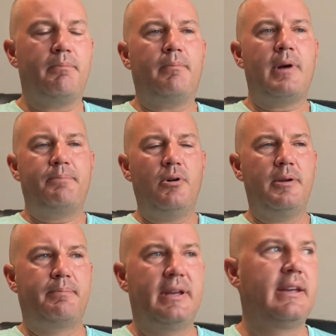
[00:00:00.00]
my
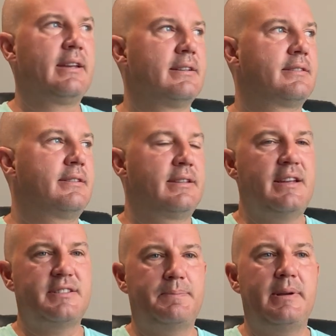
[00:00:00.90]
point being is they
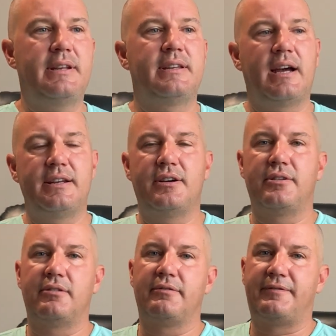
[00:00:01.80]
spent
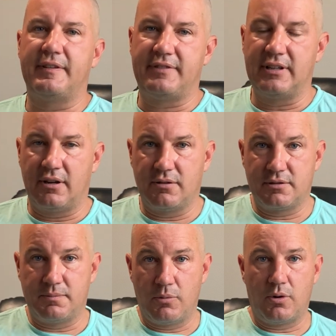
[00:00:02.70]

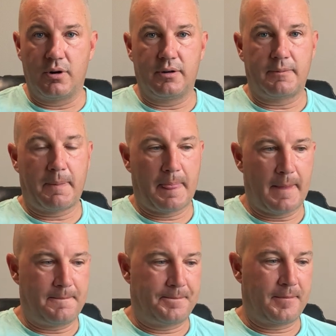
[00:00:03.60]
$950 more
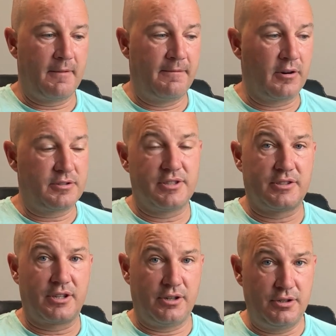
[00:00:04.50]
versus
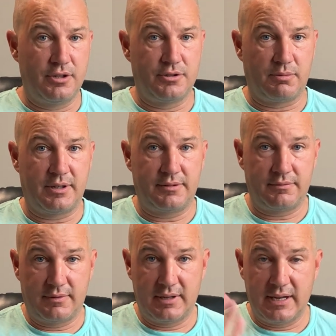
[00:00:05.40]
a good used
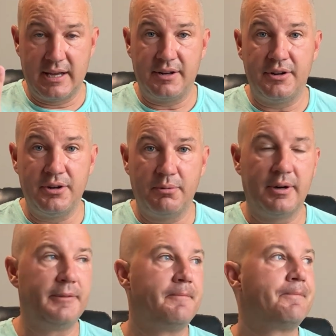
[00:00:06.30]
one and a new
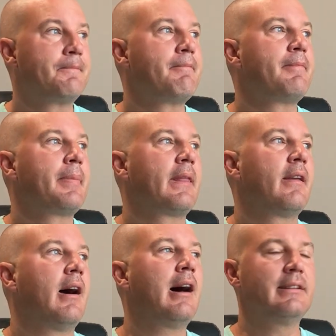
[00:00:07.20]
one.
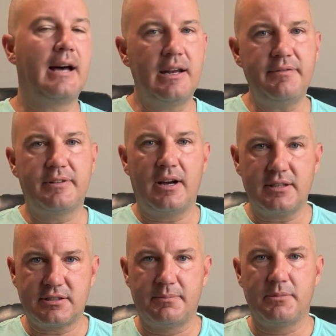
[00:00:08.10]
A lot of
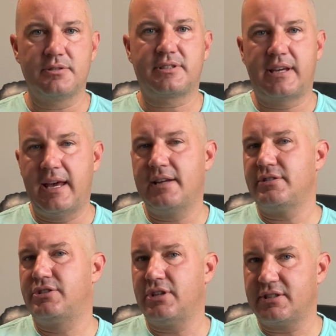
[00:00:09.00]
customers
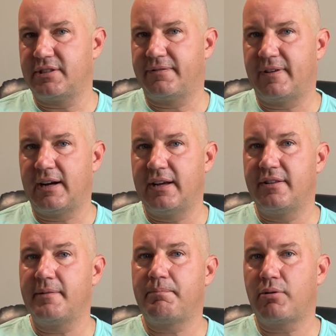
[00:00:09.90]
can't justify
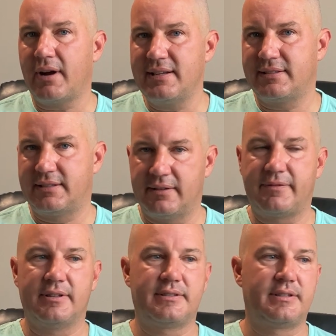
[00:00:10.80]
the price
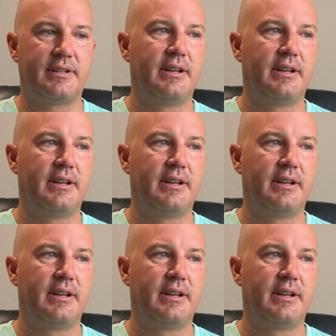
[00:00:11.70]
difference.